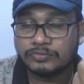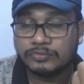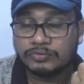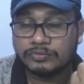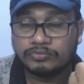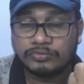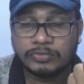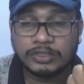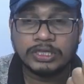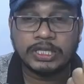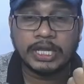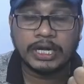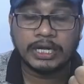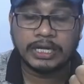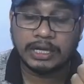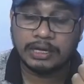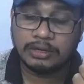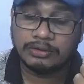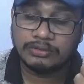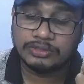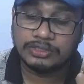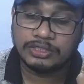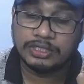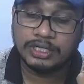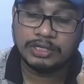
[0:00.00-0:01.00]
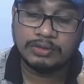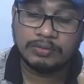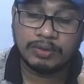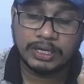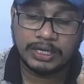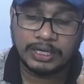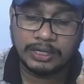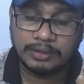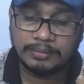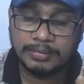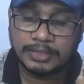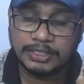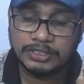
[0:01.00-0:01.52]
in that house. Then what
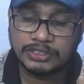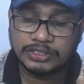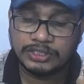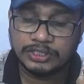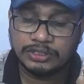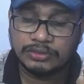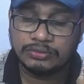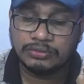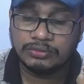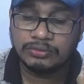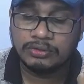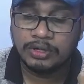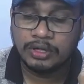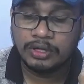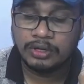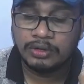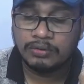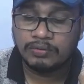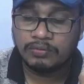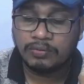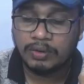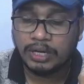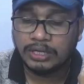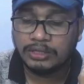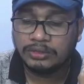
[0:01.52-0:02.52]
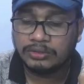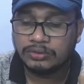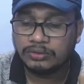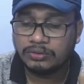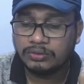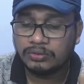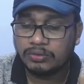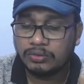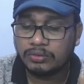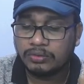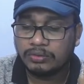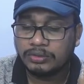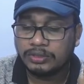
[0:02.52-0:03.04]
happens? You want to
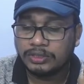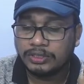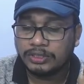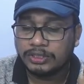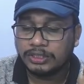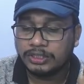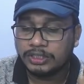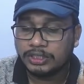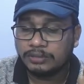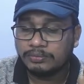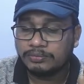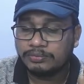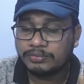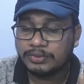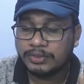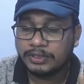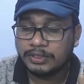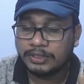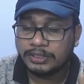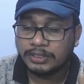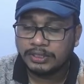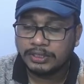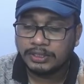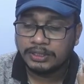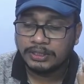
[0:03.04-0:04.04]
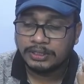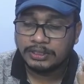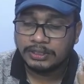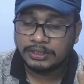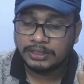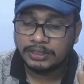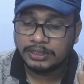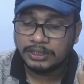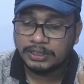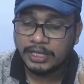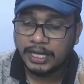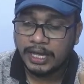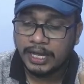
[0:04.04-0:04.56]
know if
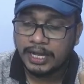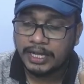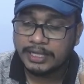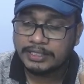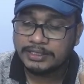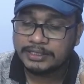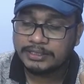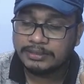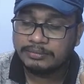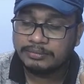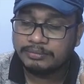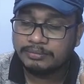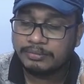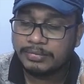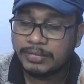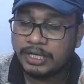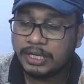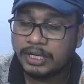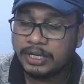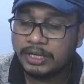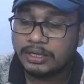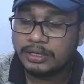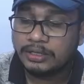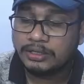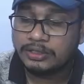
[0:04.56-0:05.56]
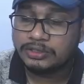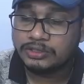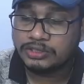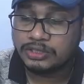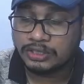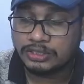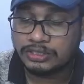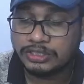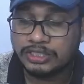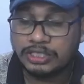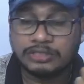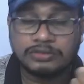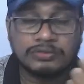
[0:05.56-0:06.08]
he has been
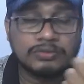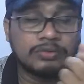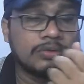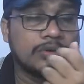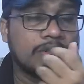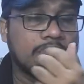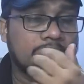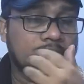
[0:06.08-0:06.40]
successful or